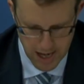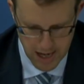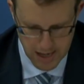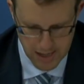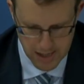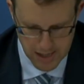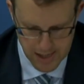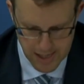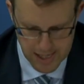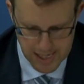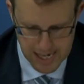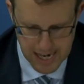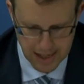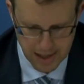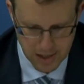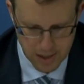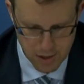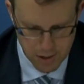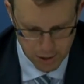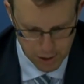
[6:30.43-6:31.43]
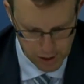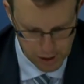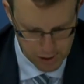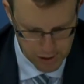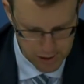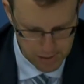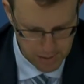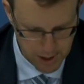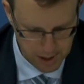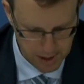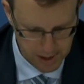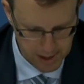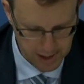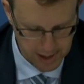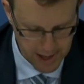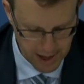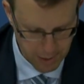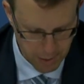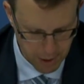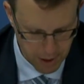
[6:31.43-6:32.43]
to detect nuclear smuggling
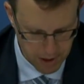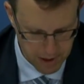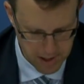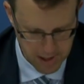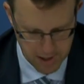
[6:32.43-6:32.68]
networks